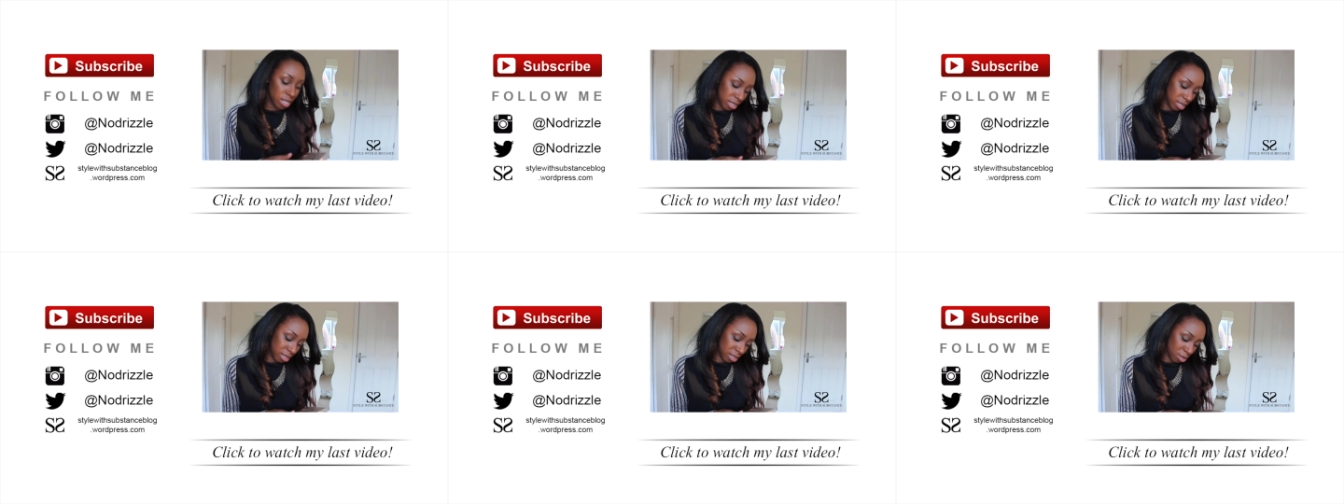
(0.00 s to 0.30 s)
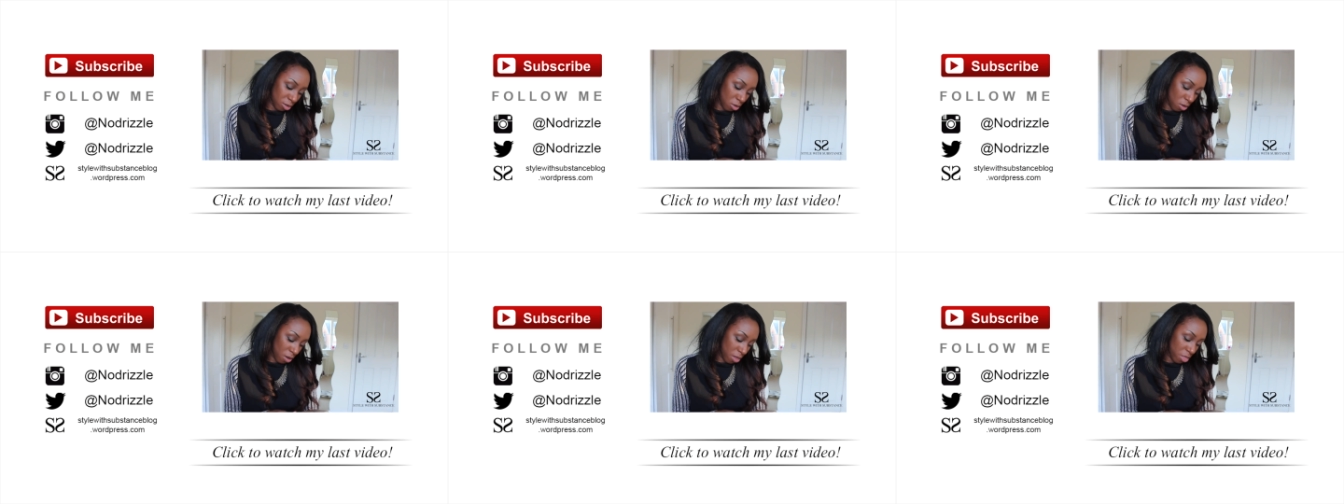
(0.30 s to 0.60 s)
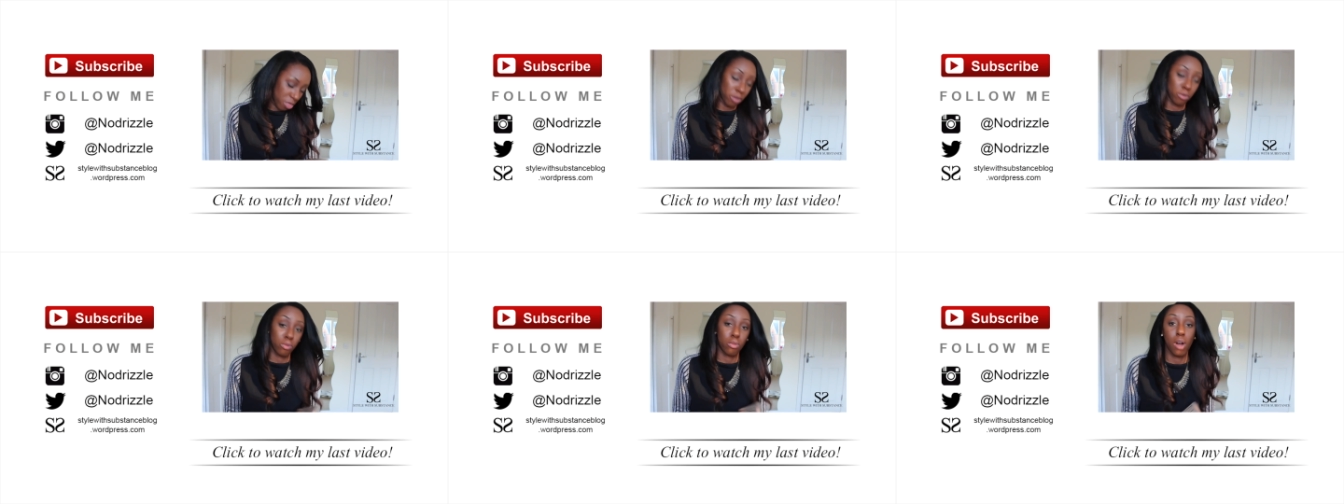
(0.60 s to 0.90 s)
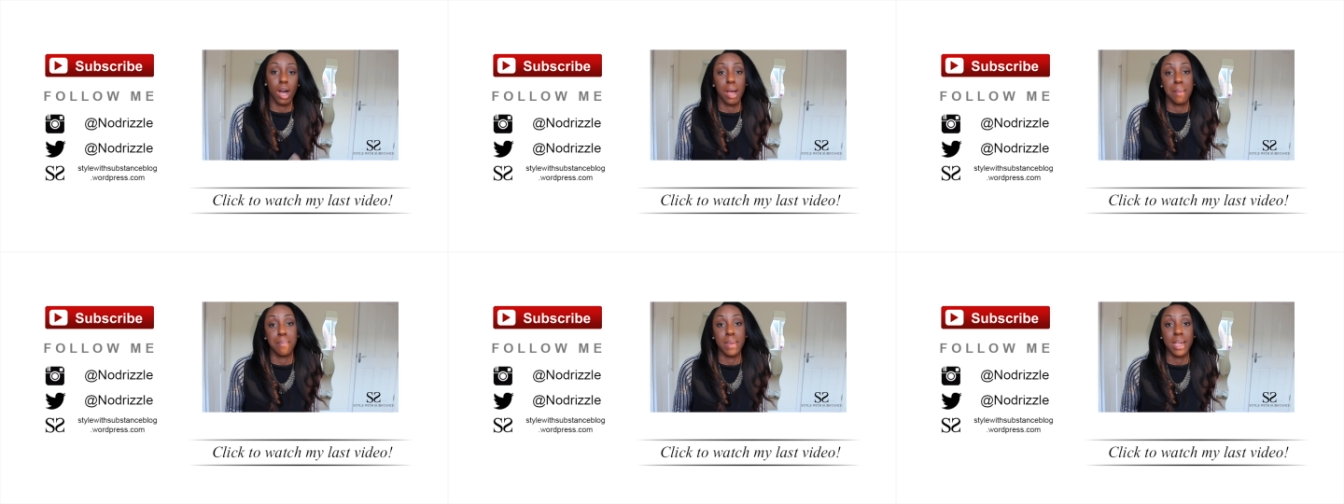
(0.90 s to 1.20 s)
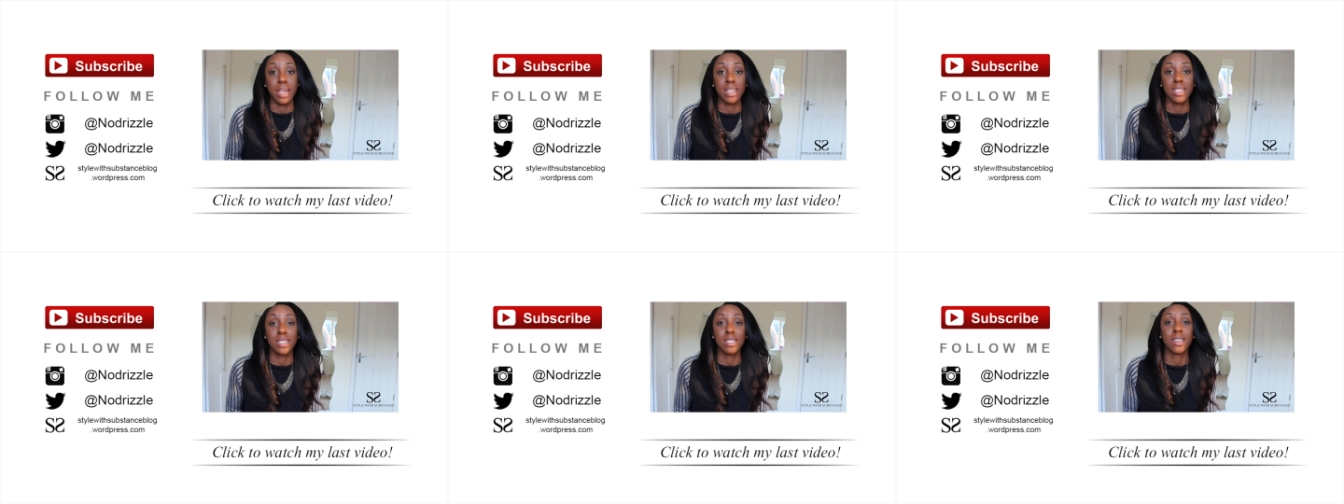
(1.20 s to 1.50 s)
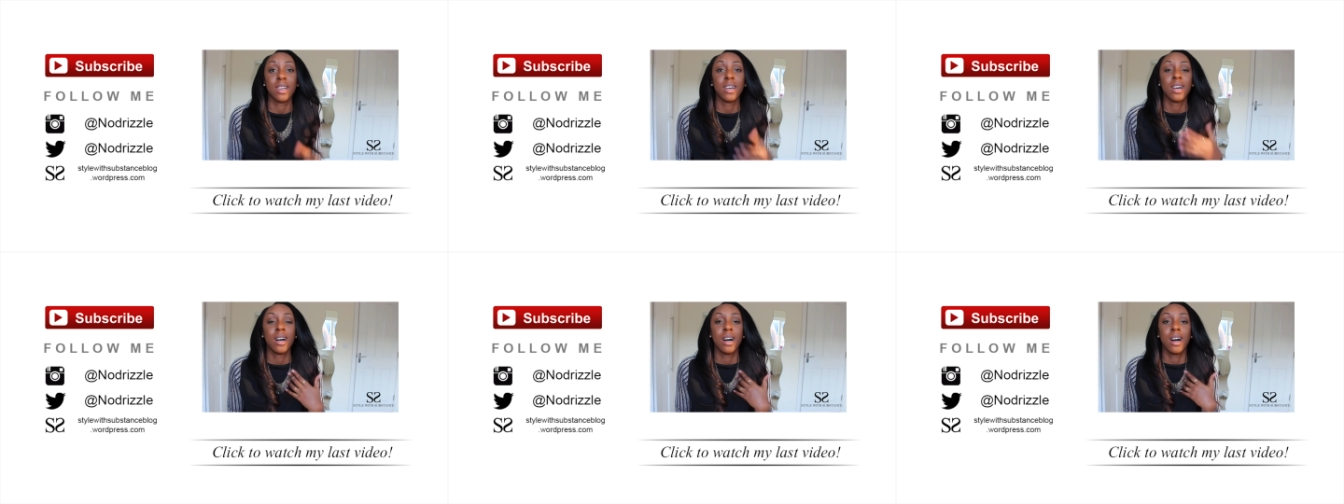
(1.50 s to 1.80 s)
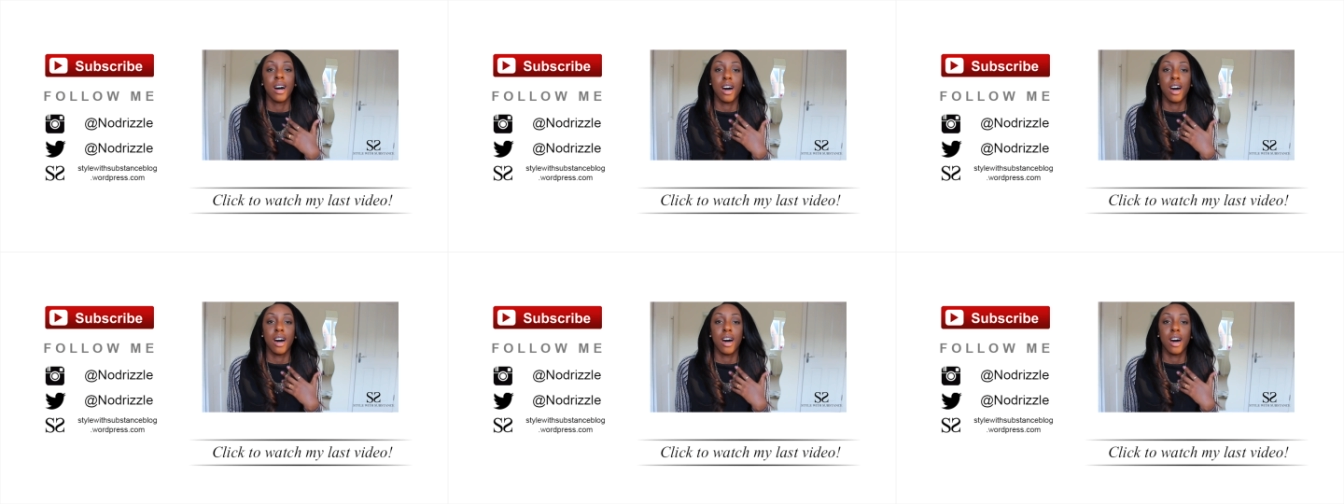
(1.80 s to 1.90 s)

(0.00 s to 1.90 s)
it's got the right mix